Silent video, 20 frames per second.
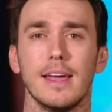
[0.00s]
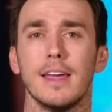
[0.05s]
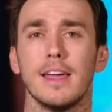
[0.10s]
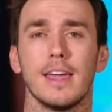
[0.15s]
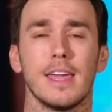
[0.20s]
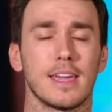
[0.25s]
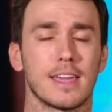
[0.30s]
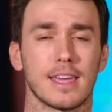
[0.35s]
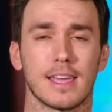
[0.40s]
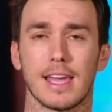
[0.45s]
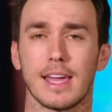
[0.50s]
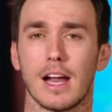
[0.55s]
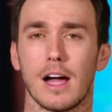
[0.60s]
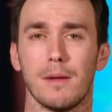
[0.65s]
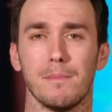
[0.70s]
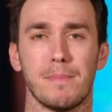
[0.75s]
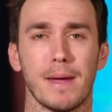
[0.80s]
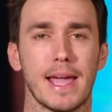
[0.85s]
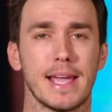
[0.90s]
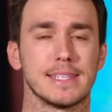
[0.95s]
he could get
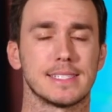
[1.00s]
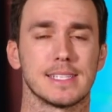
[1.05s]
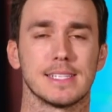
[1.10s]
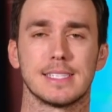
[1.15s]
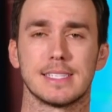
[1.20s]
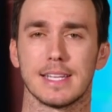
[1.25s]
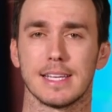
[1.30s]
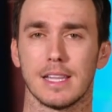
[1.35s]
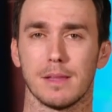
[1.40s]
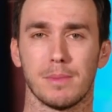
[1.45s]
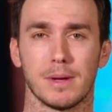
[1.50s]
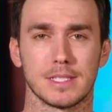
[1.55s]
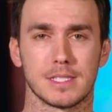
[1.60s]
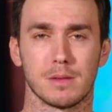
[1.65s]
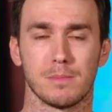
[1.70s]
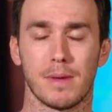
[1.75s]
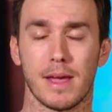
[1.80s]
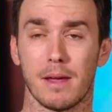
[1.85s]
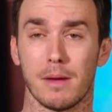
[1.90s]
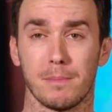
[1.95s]
on base and steal a bunch
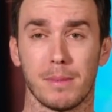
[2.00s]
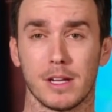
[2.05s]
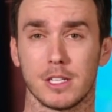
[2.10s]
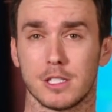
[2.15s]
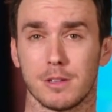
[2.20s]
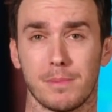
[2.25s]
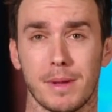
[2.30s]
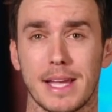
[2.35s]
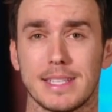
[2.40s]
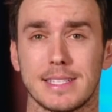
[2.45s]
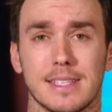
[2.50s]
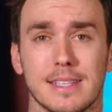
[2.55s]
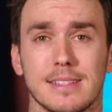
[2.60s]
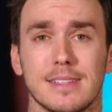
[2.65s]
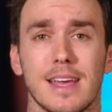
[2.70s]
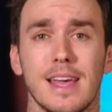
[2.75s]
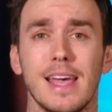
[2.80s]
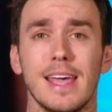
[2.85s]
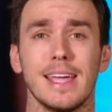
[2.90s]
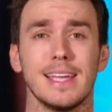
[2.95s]
of, ba- bunch of bases.
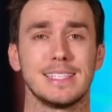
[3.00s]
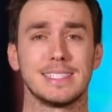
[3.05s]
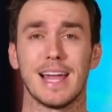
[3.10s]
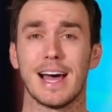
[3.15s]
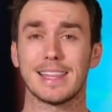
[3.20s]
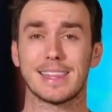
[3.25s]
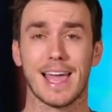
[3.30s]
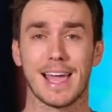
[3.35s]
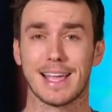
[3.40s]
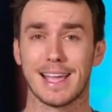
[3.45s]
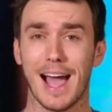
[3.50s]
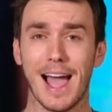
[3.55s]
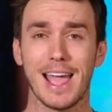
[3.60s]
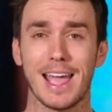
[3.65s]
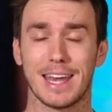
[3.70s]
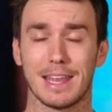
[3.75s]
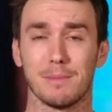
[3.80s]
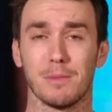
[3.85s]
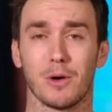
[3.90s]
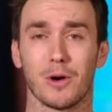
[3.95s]
He's not that guy
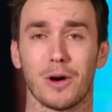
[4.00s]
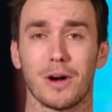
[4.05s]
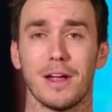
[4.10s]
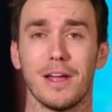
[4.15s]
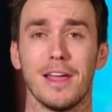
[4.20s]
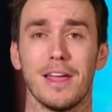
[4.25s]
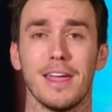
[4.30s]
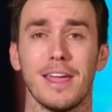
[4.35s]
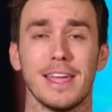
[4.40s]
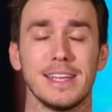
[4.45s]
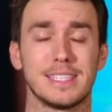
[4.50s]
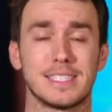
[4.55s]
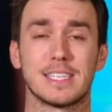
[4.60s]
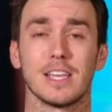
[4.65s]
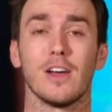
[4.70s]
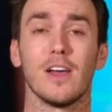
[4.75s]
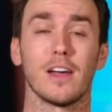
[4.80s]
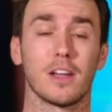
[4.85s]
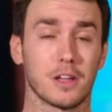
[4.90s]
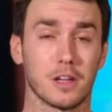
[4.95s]
anymore. He
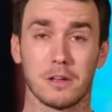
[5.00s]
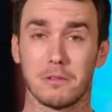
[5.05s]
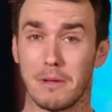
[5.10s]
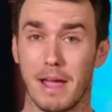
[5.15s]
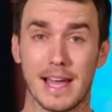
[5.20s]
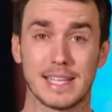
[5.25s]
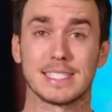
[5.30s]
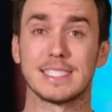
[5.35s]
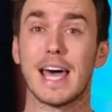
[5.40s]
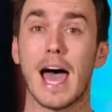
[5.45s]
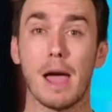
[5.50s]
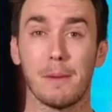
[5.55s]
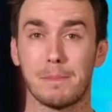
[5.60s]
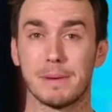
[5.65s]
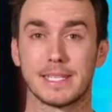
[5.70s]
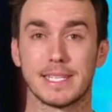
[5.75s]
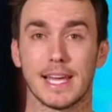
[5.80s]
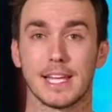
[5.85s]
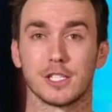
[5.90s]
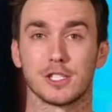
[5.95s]
still has that
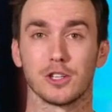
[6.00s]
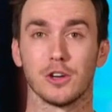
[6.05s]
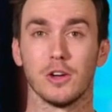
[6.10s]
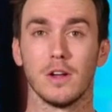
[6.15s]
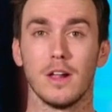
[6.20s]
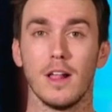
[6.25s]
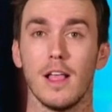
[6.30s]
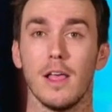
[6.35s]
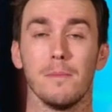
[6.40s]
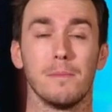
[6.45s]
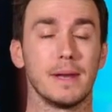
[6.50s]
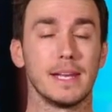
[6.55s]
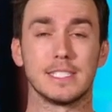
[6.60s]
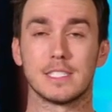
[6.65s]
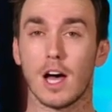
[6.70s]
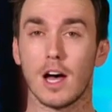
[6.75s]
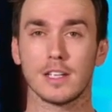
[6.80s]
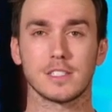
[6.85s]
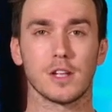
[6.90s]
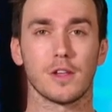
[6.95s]
potential, but he's
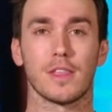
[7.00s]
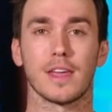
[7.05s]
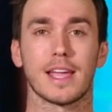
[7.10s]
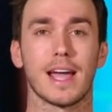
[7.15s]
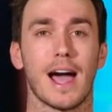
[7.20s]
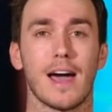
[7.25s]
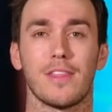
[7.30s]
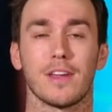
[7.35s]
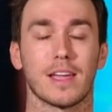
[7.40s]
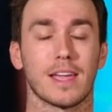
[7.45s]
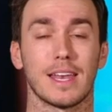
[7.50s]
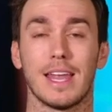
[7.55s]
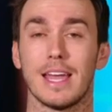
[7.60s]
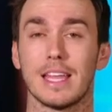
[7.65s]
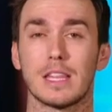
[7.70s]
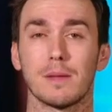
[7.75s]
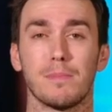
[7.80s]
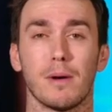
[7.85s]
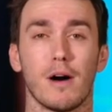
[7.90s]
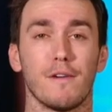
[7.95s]
also the guy that can hit
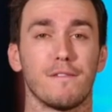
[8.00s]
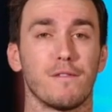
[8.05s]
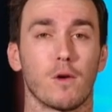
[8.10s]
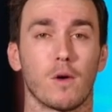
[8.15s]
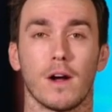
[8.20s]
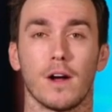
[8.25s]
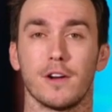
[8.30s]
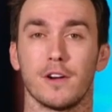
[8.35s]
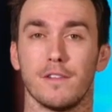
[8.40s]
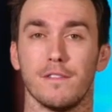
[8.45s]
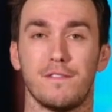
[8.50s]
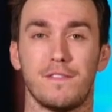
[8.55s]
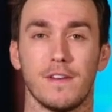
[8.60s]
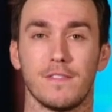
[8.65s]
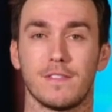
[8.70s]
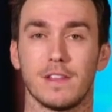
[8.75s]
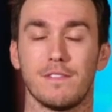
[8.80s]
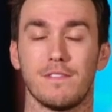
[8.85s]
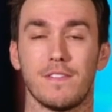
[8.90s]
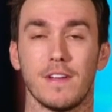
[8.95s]
the ball
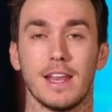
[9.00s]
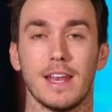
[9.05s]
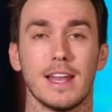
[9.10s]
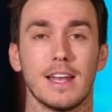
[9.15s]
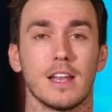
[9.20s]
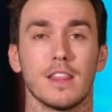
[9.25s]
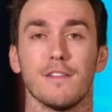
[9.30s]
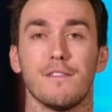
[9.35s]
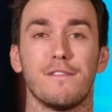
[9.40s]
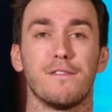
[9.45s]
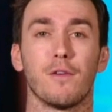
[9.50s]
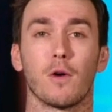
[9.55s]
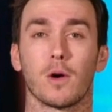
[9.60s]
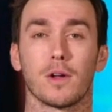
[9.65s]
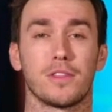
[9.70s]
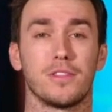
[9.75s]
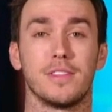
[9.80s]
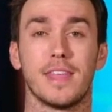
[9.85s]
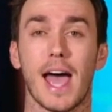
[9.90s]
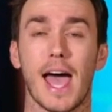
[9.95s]
450 feet into the
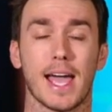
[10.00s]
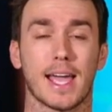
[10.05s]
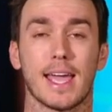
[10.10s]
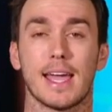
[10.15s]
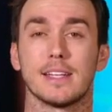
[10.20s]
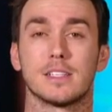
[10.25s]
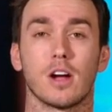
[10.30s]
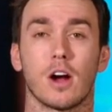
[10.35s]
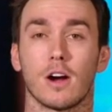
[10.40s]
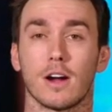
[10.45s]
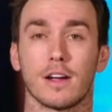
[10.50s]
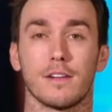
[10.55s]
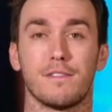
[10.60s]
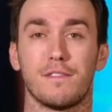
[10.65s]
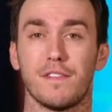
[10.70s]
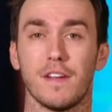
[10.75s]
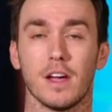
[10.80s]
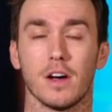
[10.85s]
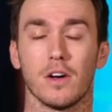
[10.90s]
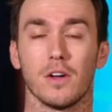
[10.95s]
fourth deck at Target
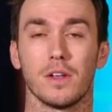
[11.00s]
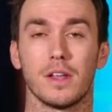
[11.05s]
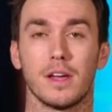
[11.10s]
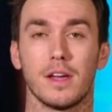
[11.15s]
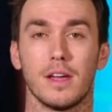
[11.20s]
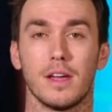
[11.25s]
Field.